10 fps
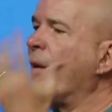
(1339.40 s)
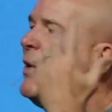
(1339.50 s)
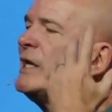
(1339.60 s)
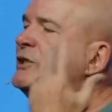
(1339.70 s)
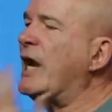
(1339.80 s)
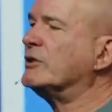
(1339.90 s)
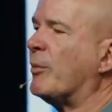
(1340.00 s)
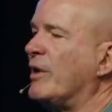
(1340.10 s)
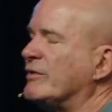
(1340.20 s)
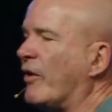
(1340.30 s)
mean, we can change our
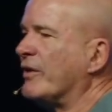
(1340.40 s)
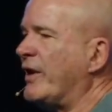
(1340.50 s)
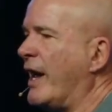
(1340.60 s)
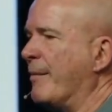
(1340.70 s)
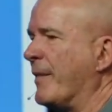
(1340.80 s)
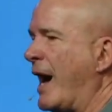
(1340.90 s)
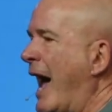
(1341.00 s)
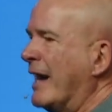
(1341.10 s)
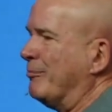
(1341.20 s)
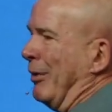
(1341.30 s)
beliefs all the time. I had